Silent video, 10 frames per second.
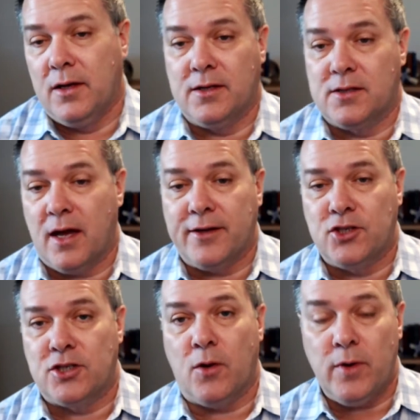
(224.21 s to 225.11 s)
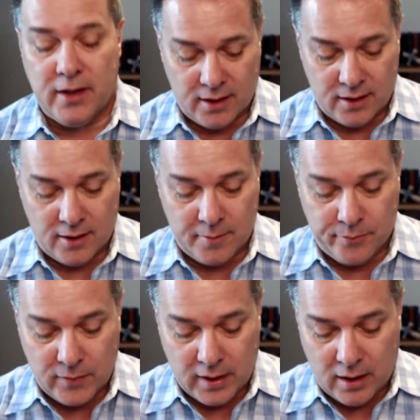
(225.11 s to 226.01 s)
is God showing
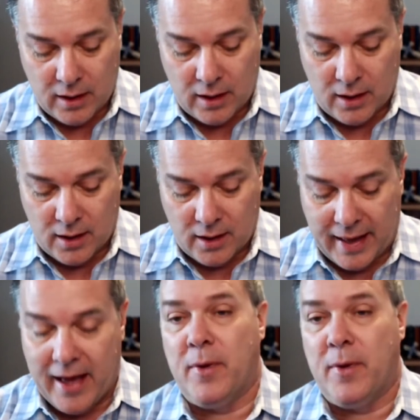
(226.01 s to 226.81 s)
him how